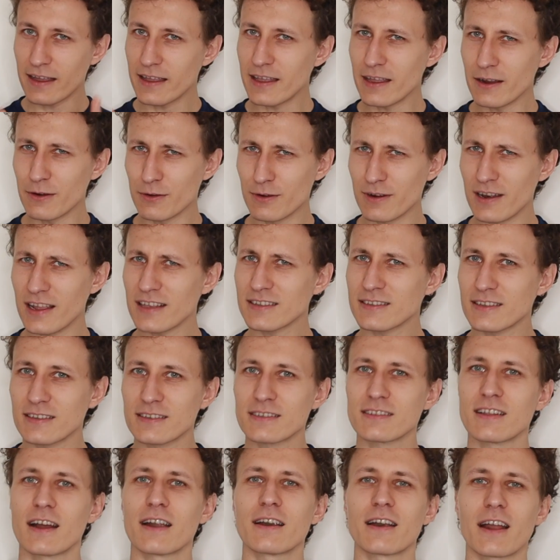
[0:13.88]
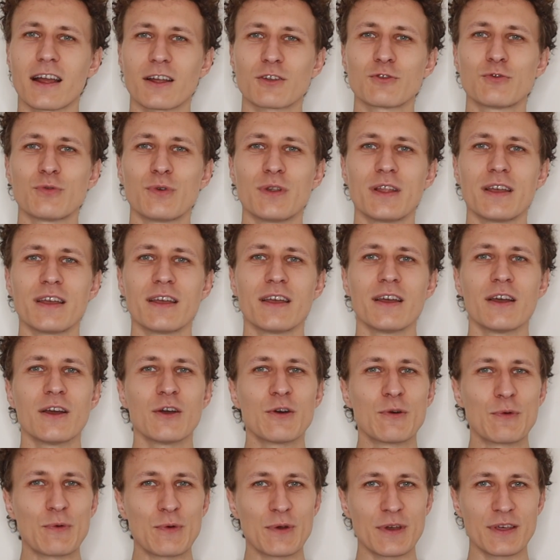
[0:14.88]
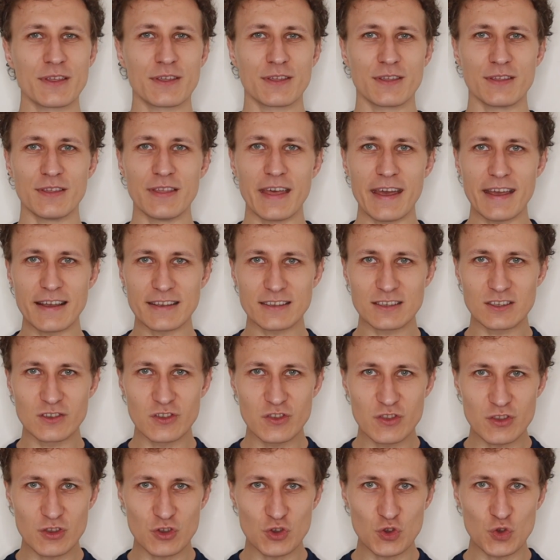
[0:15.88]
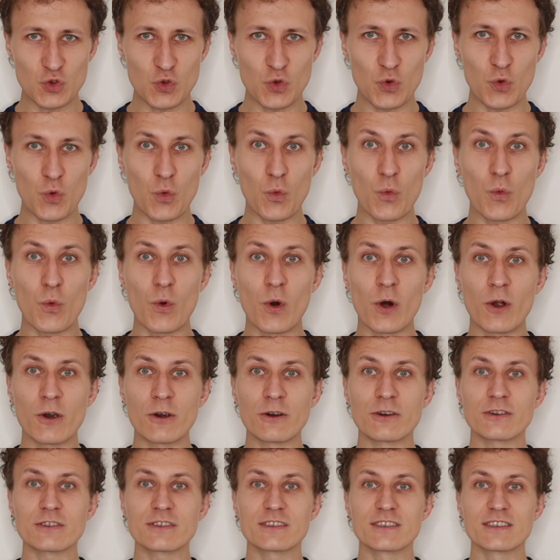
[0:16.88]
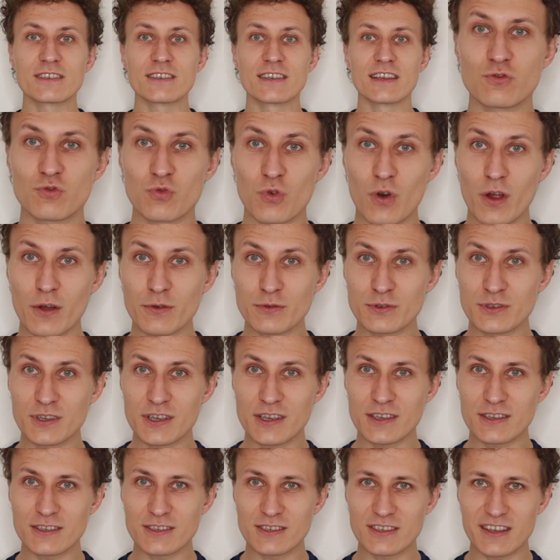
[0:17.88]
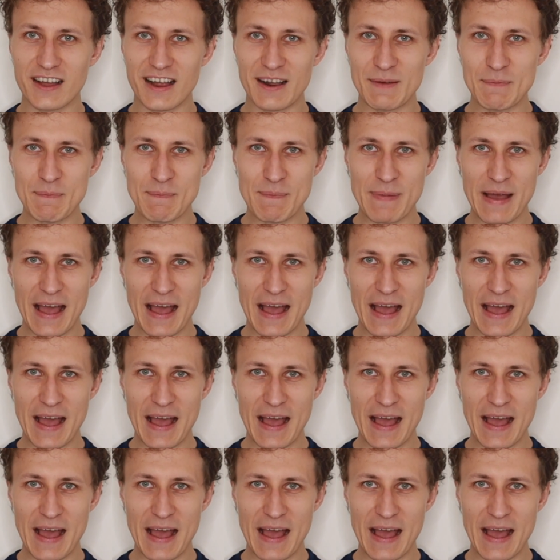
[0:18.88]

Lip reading: And here let's start actually with these two words, trousers and